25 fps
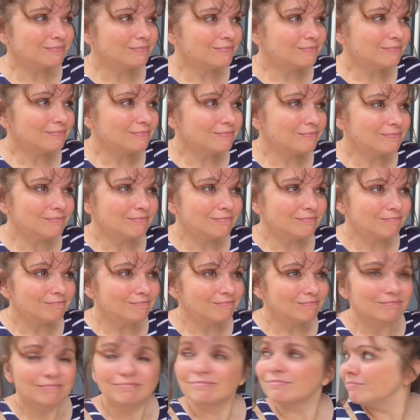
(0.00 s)

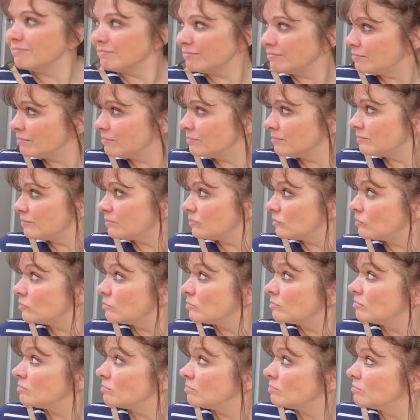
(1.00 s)

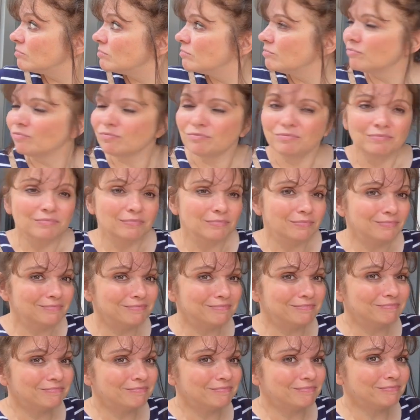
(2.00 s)
No words are spoken by the person on screen.